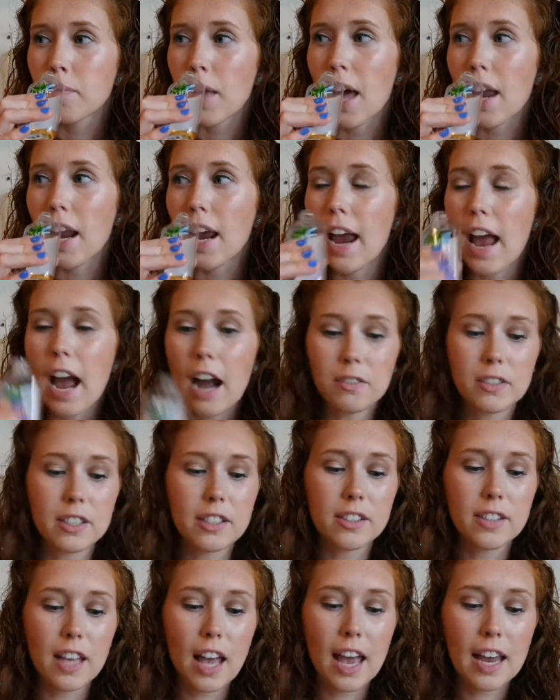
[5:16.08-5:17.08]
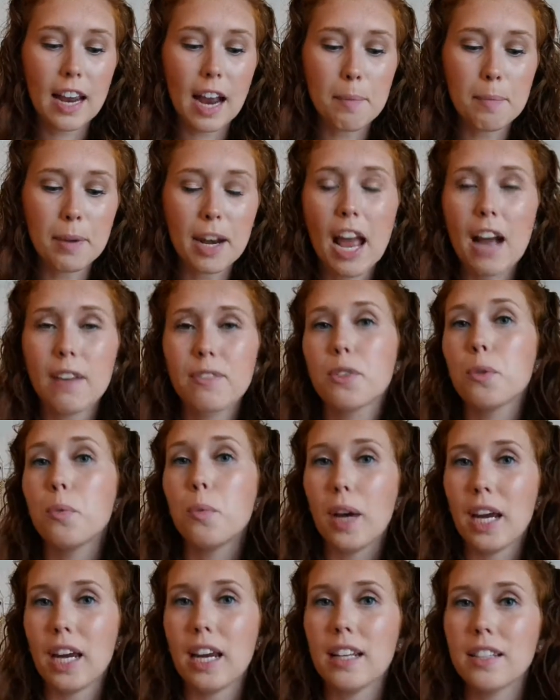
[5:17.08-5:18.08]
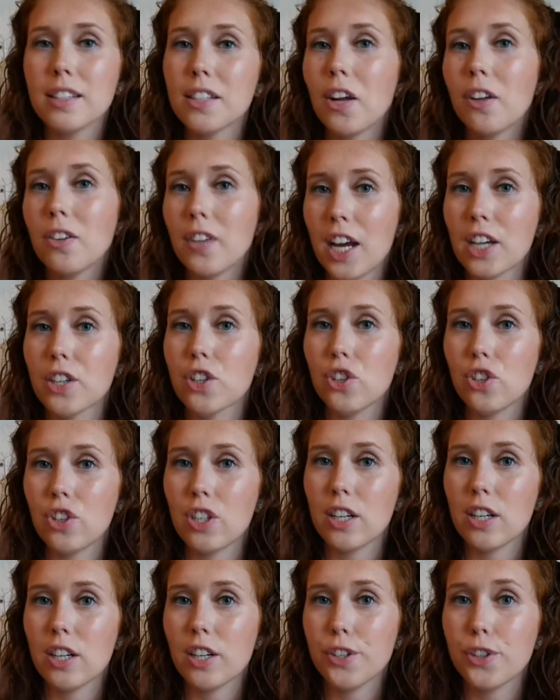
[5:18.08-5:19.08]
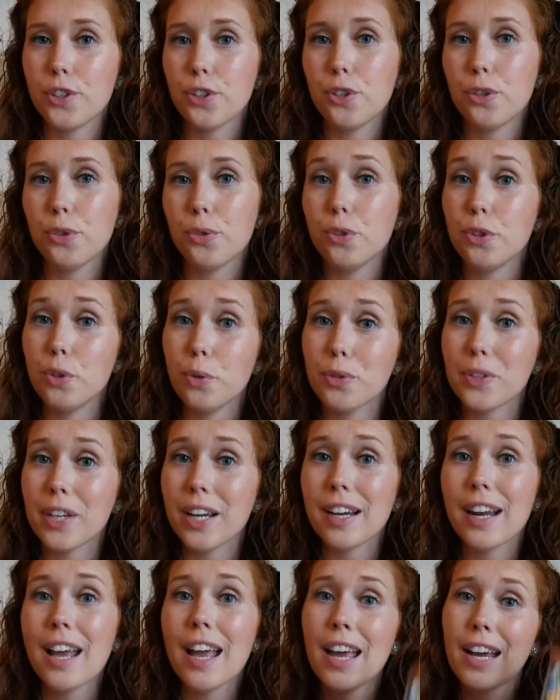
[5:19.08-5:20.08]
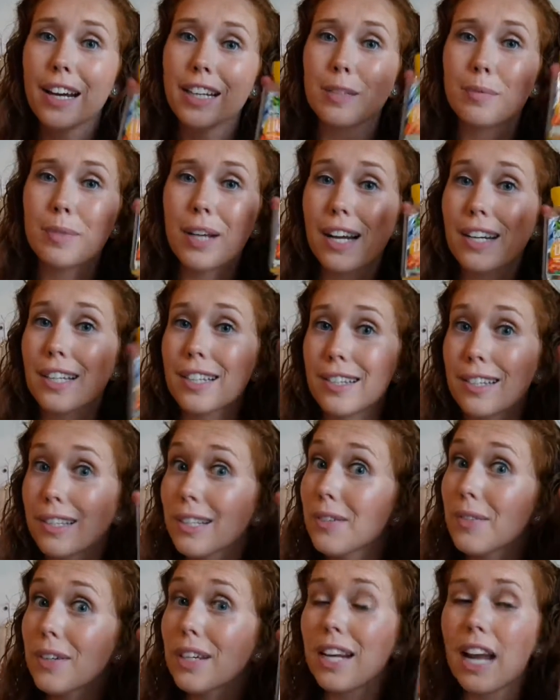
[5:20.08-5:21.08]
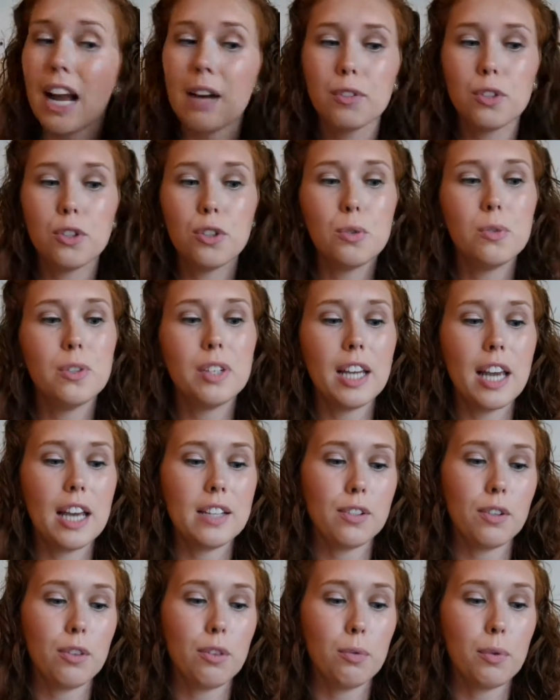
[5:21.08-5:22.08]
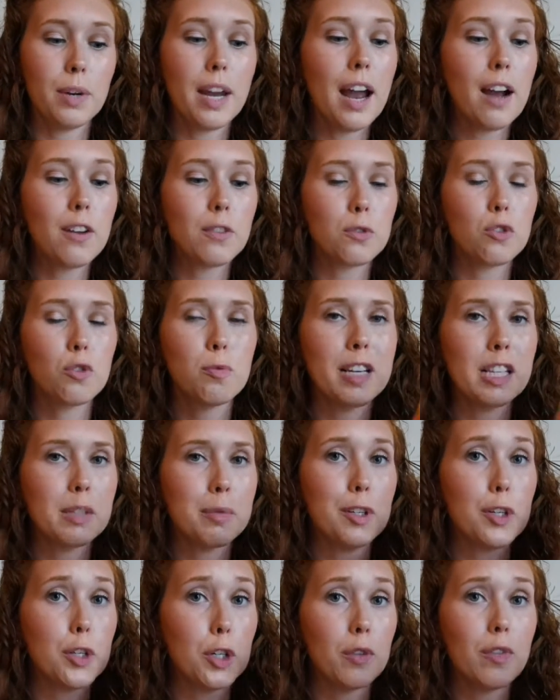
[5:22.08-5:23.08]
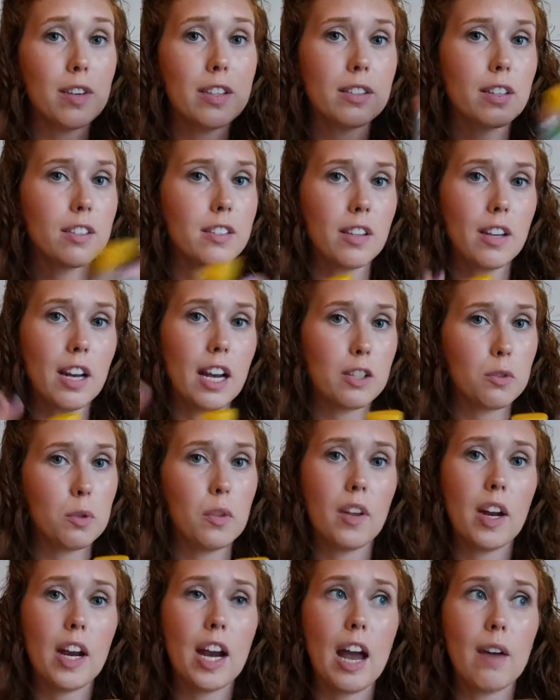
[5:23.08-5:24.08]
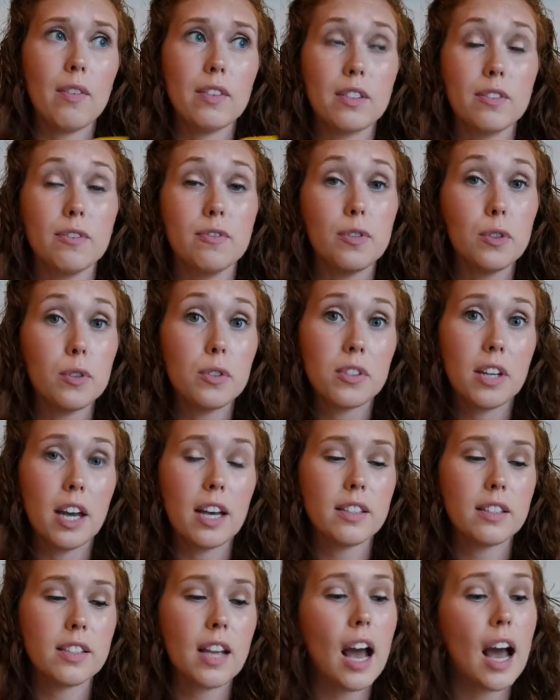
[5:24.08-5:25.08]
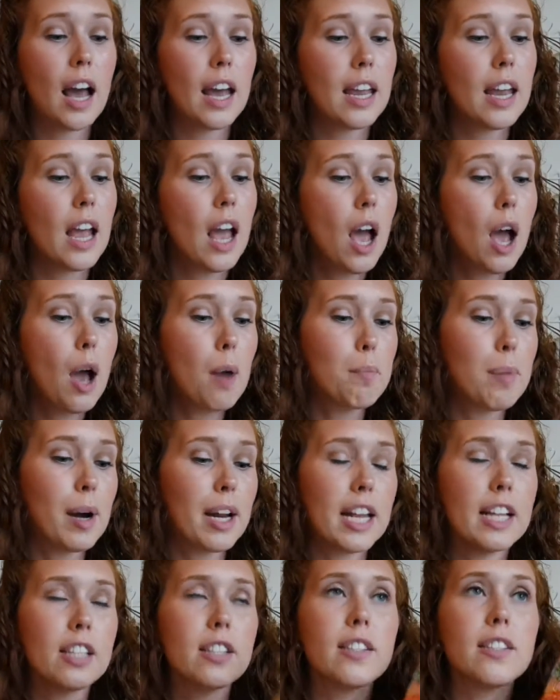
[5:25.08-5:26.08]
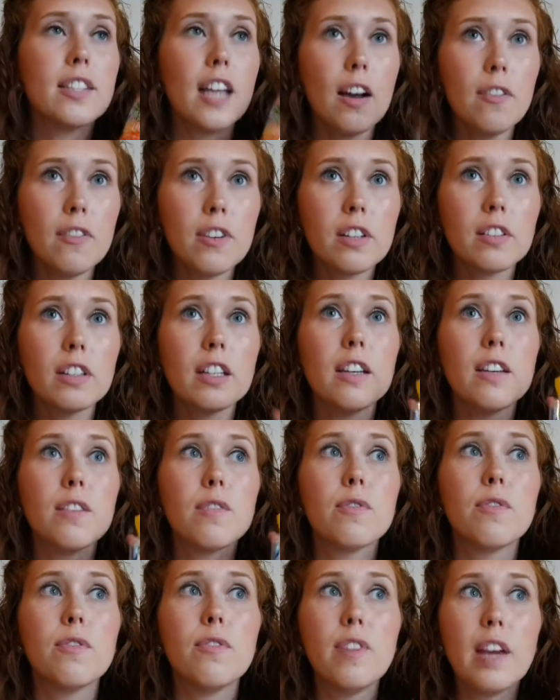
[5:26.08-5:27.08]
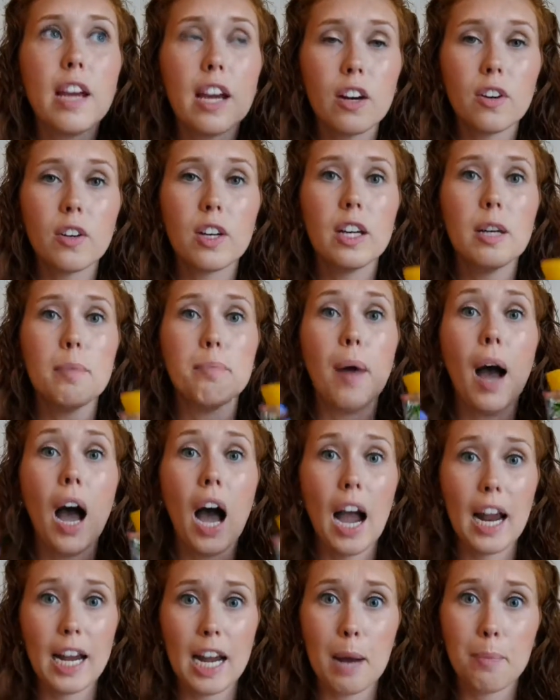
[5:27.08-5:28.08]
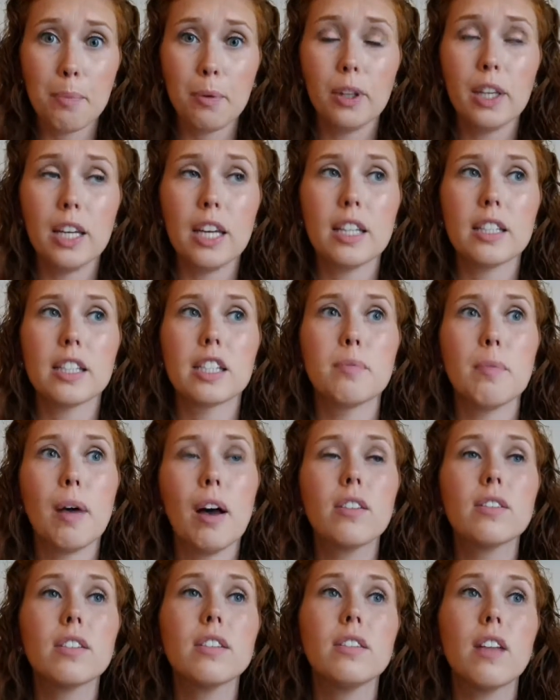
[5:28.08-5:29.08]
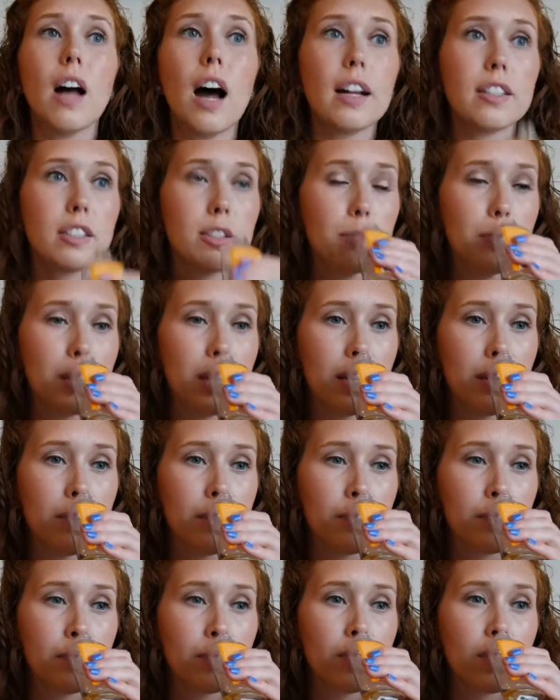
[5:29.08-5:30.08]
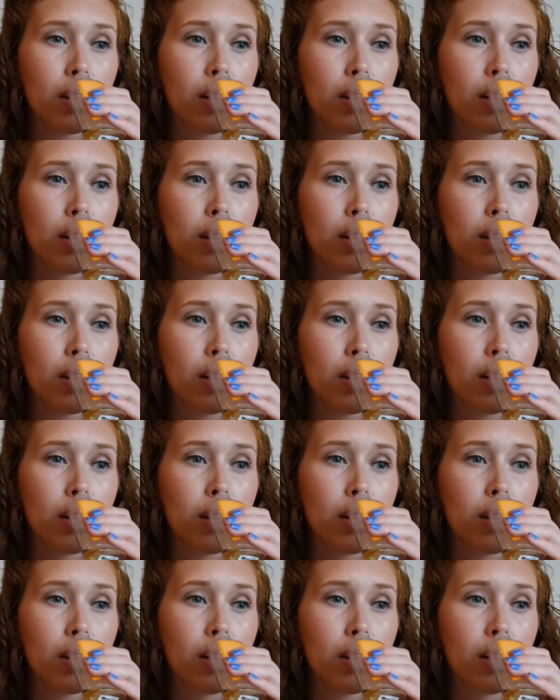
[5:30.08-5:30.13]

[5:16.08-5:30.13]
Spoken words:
and I have to say, I'm gonna have to wait until next year to use it because I'm kind of sick of it after using it as a 3 ounce, which makes me nervous because the next one that I have is a full size guy. But it's definitely very pineapple-y. It smells a lot to me,